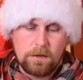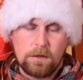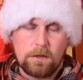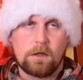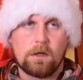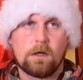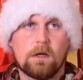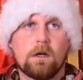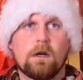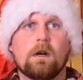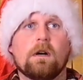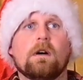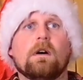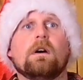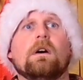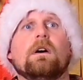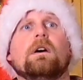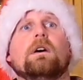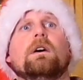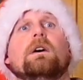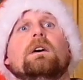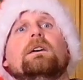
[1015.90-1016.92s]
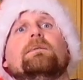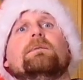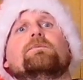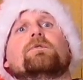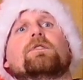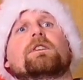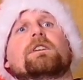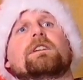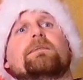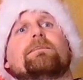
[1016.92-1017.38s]
Oh, I'm
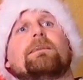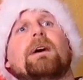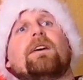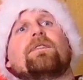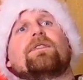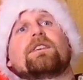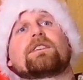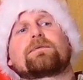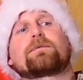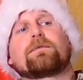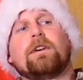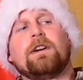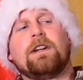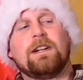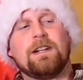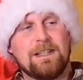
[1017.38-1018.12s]
worried about this one.